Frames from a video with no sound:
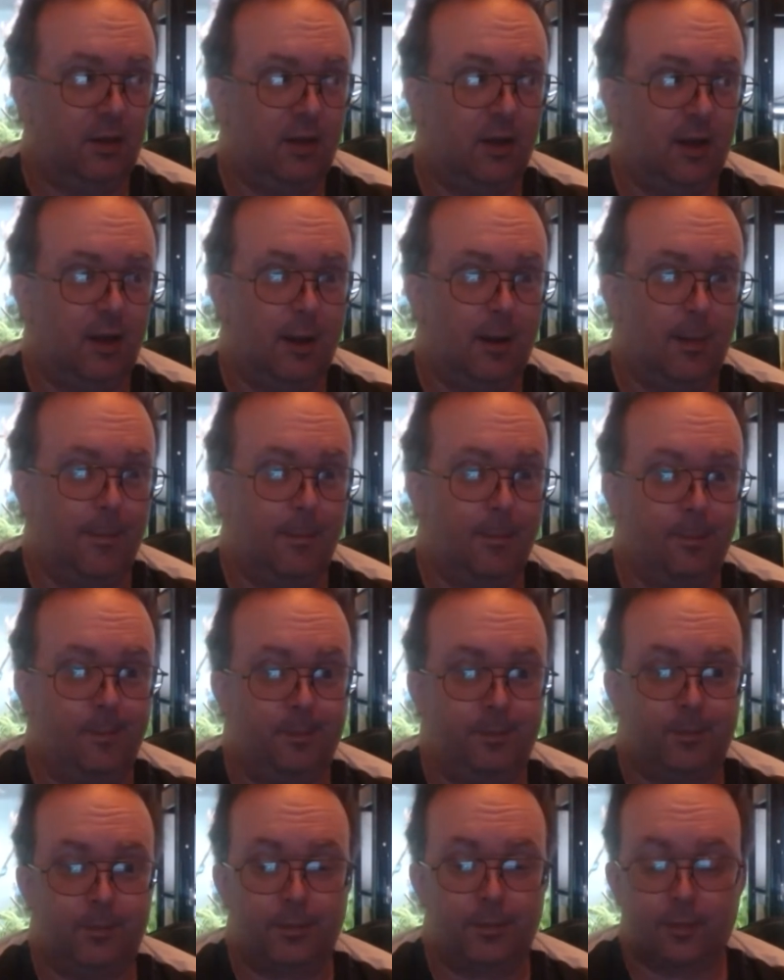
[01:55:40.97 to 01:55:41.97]

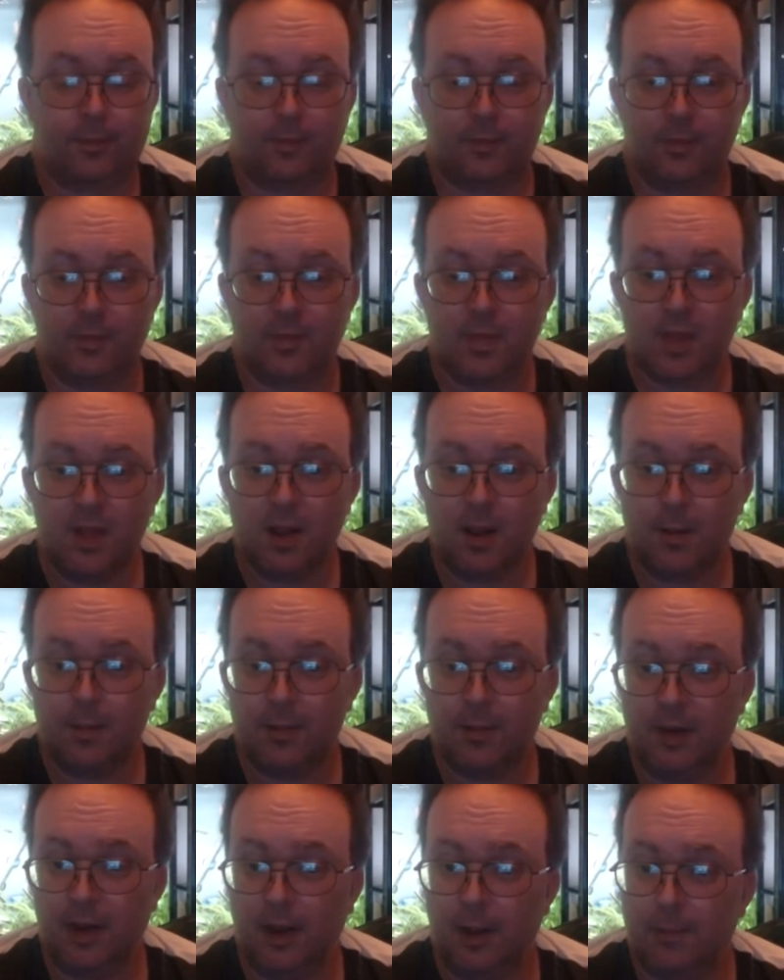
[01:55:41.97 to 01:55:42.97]

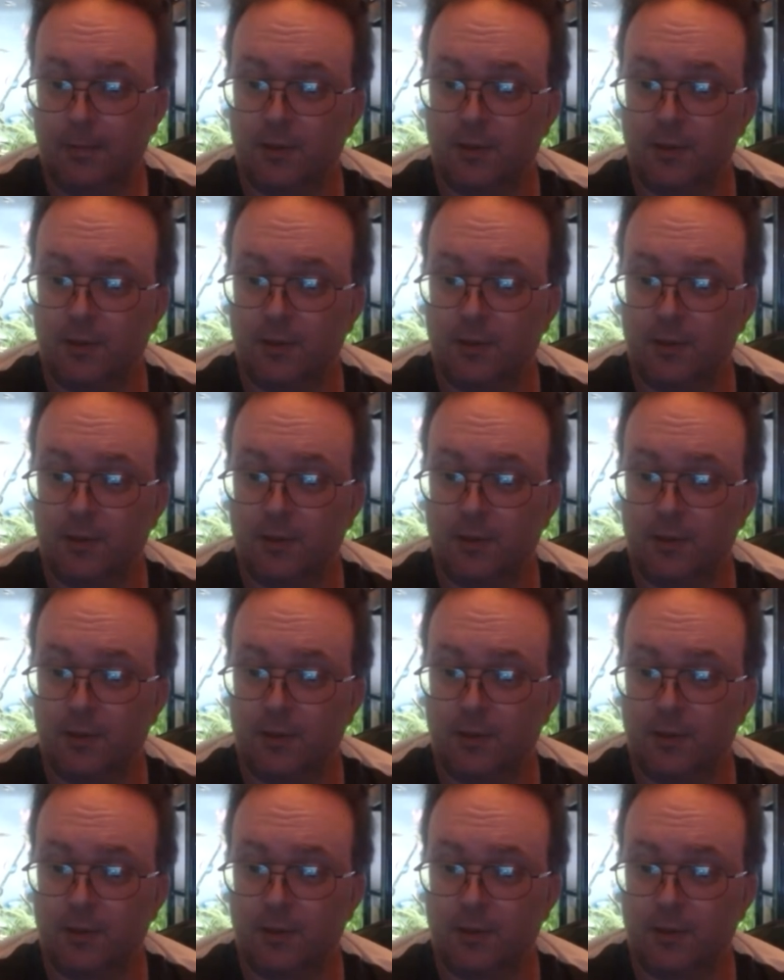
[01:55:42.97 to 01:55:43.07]
But yeah,